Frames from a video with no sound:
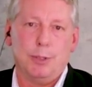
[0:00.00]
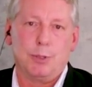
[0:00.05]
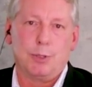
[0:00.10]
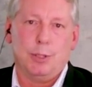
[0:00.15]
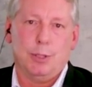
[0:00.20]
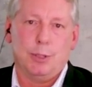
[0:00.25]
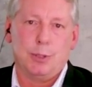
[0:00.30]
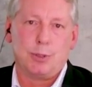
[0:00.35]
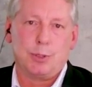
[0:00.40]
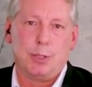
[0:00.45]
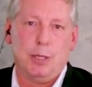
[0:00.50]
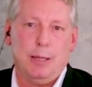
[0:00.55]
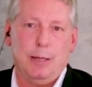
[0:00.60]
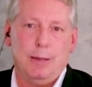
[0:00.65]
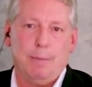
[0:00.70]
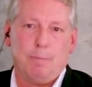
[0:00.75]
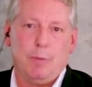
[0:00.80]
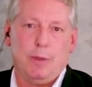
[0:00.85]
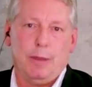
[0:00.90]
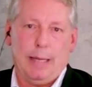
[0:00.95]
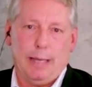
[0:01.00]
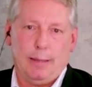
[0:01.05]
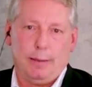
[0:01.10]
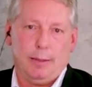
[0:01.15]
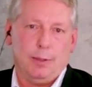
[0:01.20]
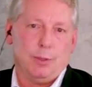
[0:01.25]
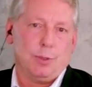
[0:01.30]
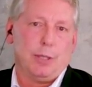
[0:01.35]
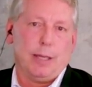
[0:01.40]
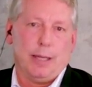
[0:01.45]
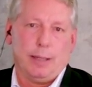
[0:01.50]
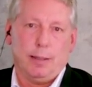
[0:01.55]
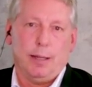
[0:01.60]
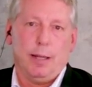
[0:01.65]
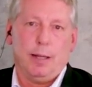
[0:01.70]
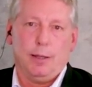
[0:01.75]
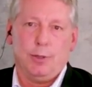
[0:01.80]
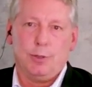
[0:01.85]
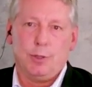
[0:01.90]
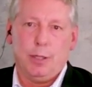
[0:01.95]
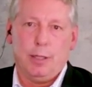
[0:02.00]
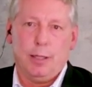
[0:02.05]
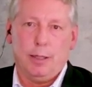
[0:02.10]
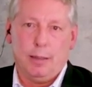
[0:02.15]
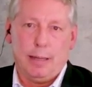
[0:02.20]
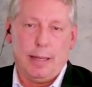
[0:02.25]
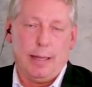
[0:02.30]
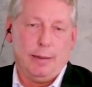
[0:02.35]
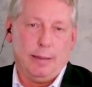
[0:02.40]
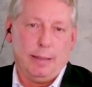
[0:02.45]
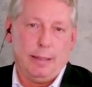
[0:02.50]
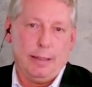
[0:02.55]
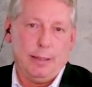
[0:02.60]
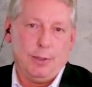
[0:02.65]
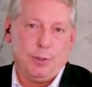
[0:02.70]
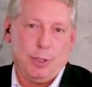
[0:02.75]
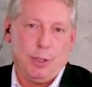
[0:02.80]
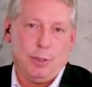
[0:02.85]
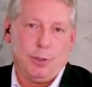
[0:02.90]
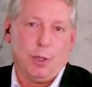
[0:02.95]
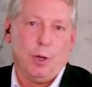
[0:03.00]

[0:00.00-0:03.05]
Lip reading: business that this technology and the EZ